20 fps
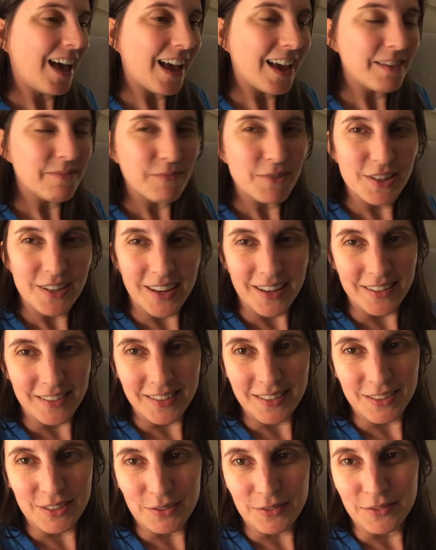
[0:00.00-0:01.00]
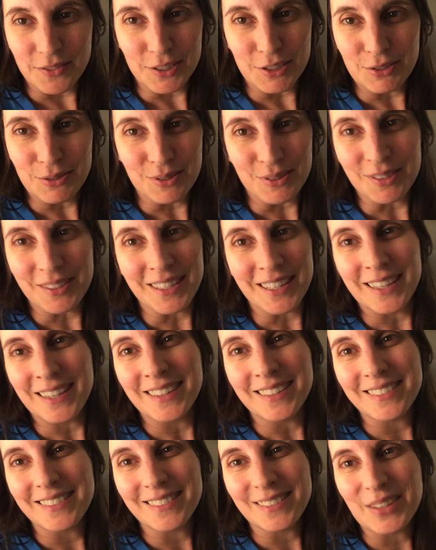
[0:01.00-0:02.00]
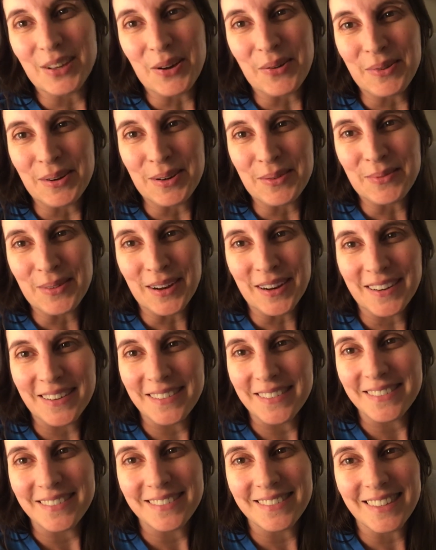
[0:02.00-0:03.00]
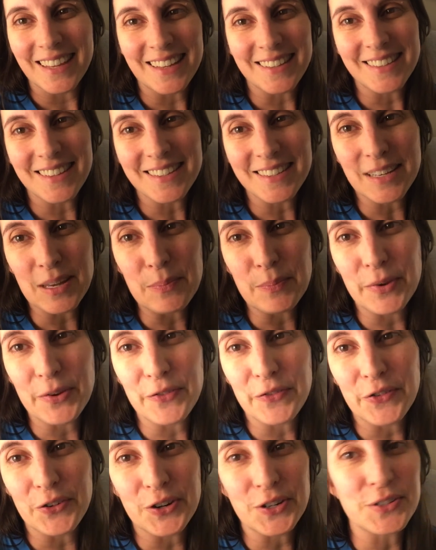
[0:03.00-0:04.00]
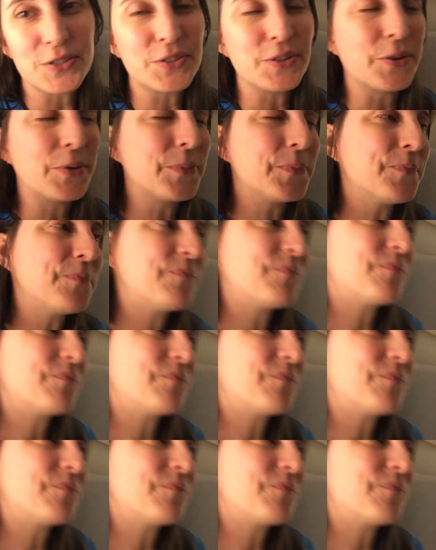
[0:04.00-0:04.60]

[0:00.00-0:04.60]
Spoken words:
I just don't usually go anywhere, as I said before, so